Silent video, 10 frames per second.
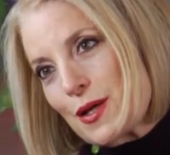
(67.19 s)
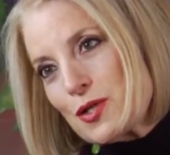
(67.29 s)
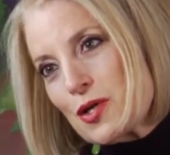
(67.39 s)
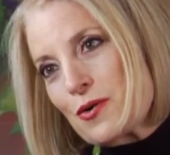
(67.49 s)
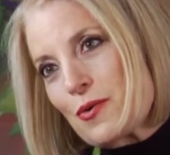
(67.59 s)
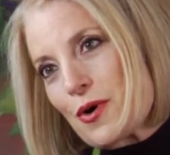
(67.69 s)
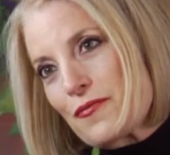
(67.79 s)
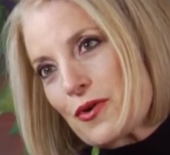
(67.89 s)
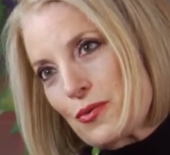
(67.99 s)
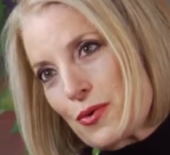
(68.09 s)
so our
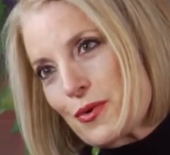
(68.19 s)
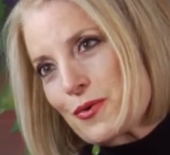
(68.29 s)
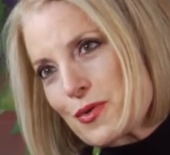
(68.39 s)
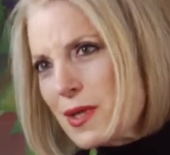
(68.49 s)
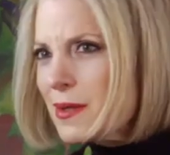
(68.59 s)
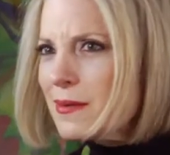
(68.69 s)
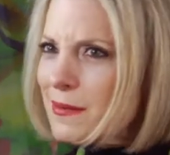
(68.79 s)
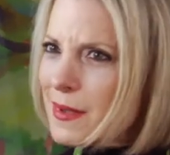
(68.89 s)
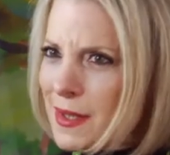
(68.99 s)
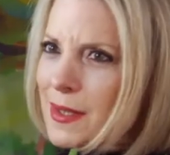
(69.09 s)
viewers can